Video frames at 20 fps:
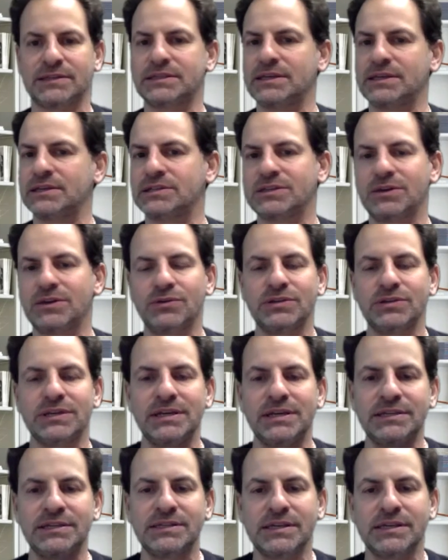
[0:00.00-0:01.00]
See, it's so
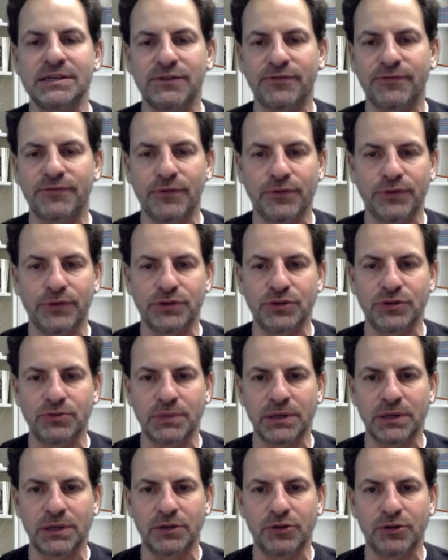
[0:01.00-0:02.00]
easy to feel the
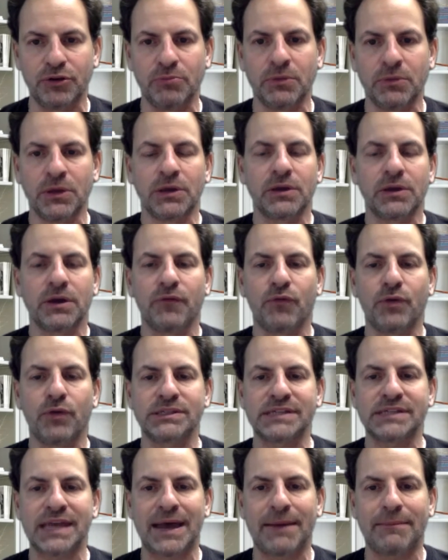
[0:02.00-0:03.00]
doom and gloom of
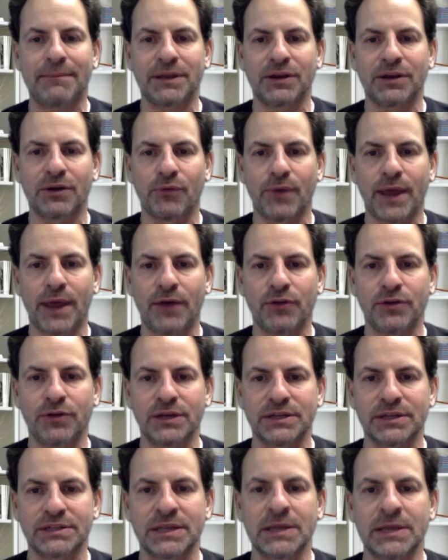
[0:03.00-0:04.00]
what's happening around
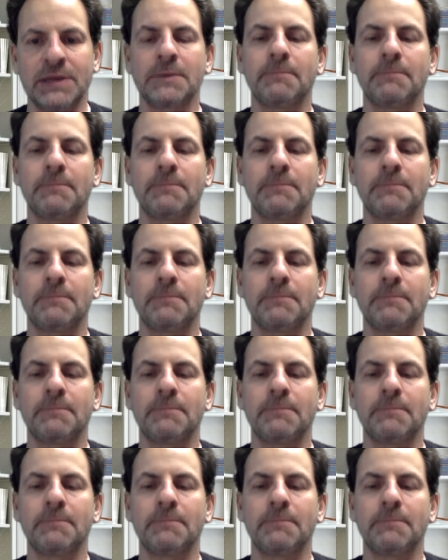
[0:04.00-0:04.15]
us.